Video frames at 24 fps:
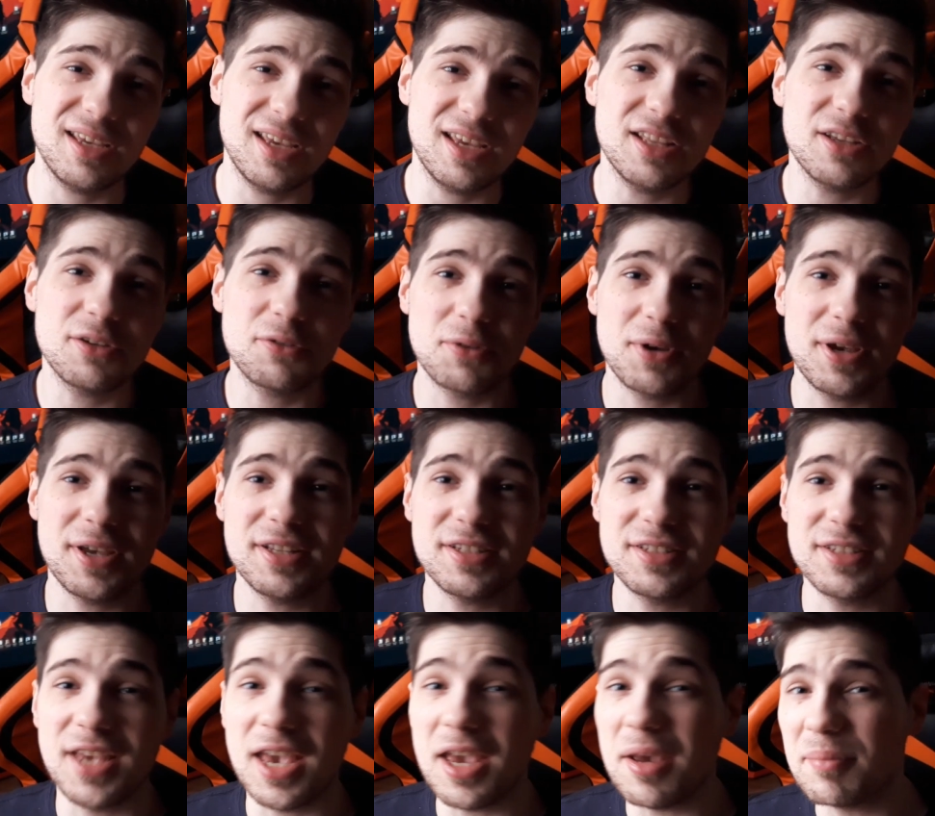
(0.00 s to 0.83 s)
it
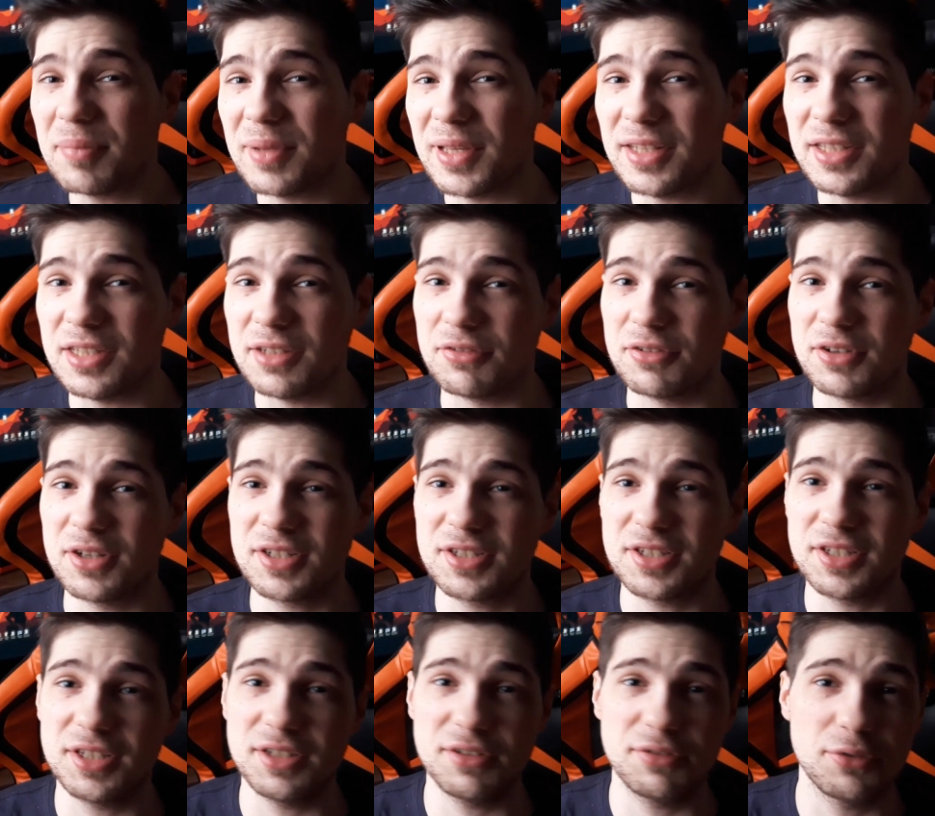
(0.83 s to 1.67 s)
creates gameplay
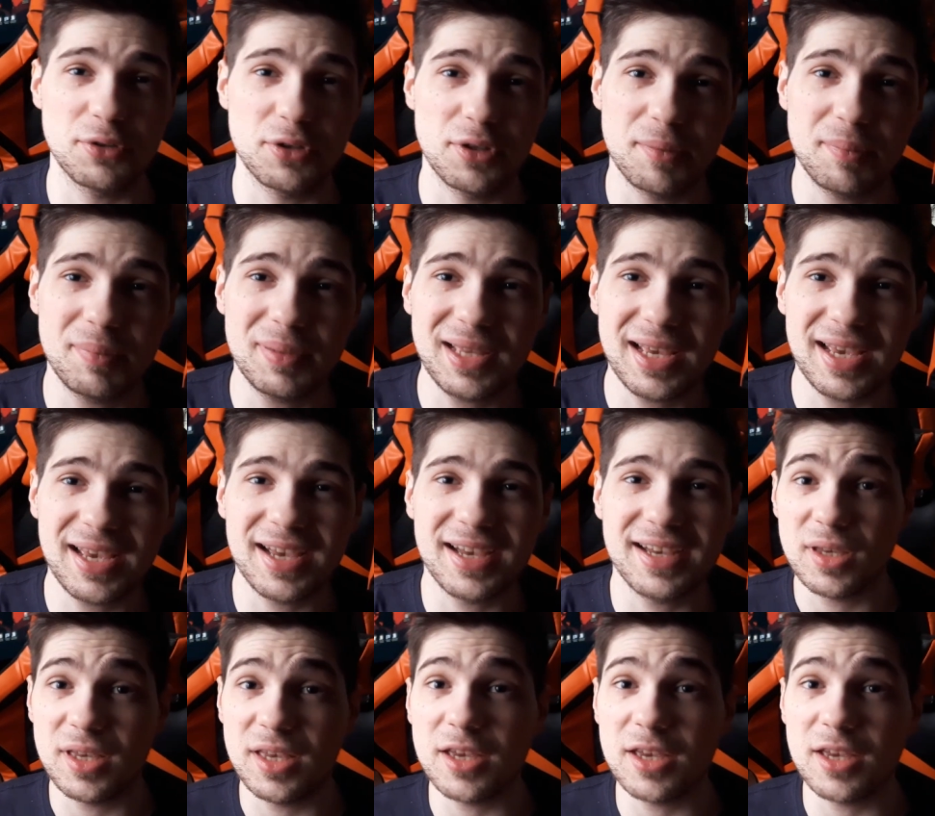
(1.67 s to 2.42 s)
diversity for the player.